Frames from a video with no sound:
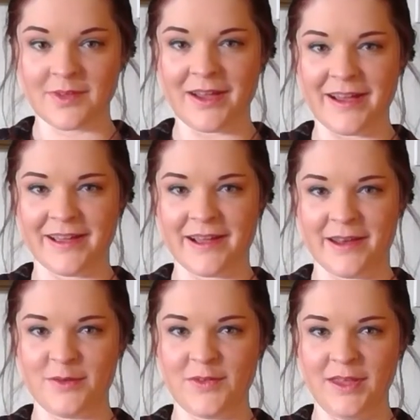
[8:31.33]
I
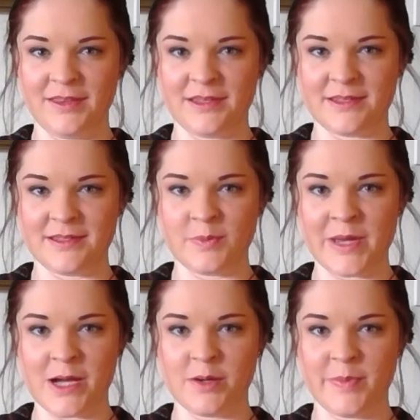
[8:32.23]
kind of feel like this is a
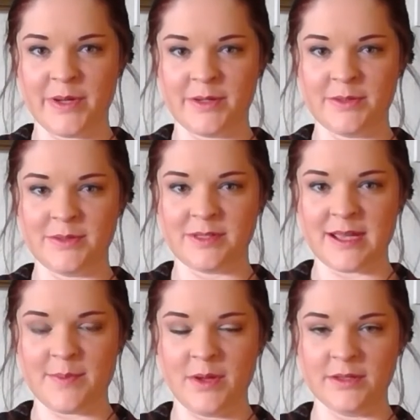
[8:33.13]
power pose.
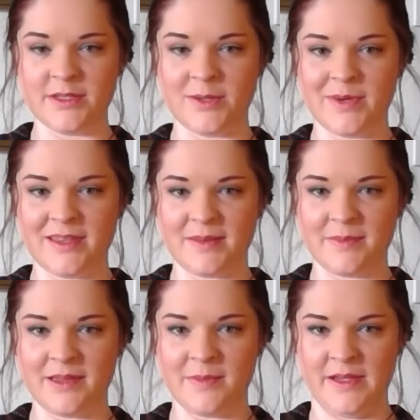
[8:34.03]
I'm also aware that
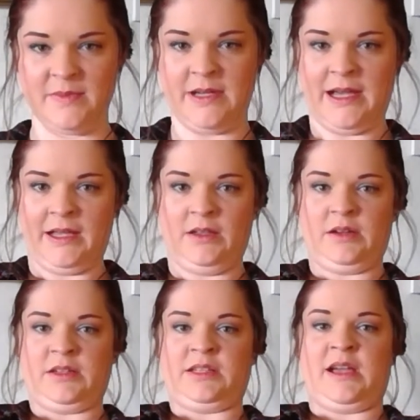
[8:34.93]
it makes my head
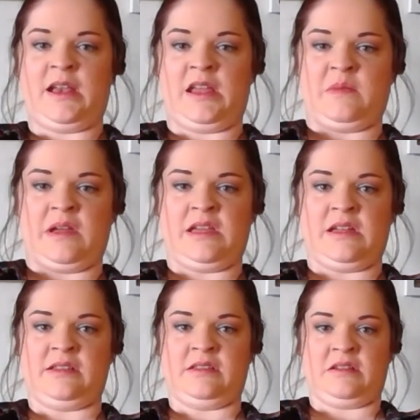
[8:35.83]
look tiny and my
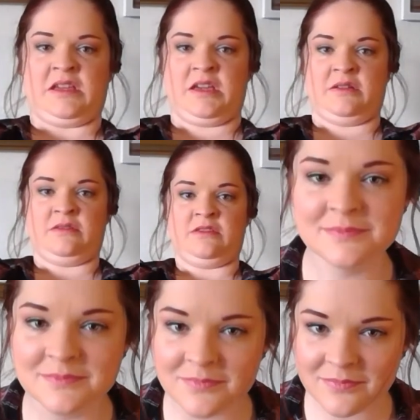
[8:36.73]
hands look huge.
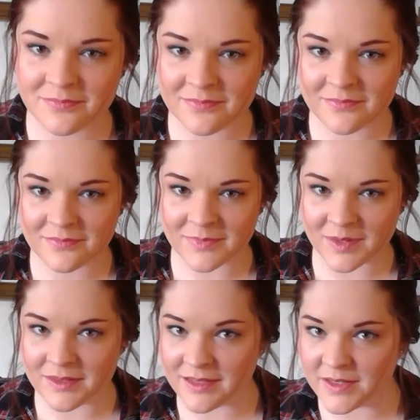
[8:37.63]

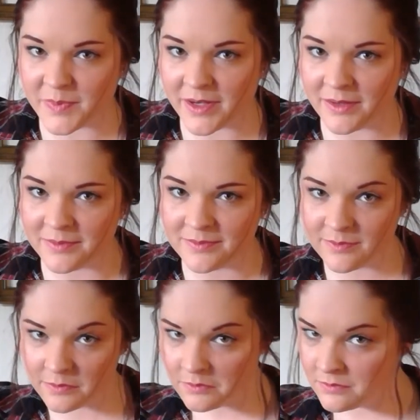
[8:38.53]
What's better?
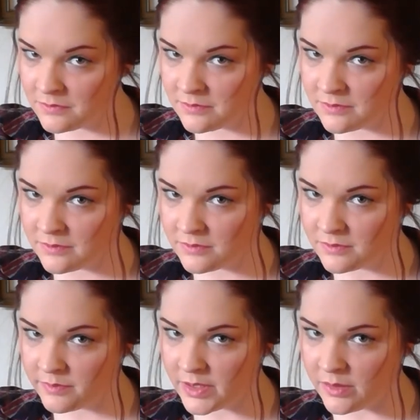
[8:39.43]

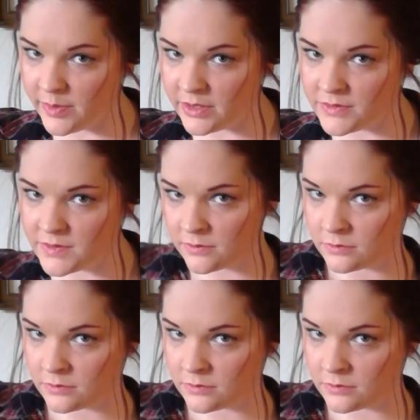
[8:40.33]
Power pose?